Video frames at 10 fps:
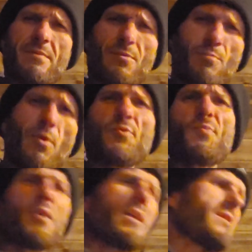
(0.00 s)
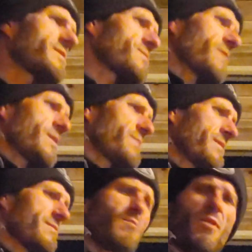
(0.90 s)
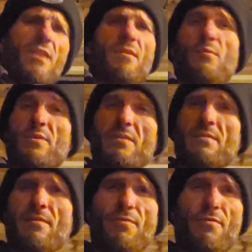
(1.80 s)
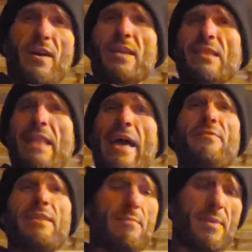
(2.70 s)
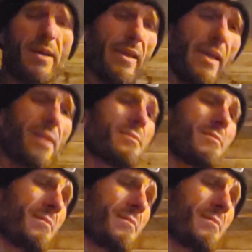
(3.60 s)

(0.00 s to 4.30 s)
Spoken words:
There were multiple entities around me, and one of them was fucking laughing at my ass.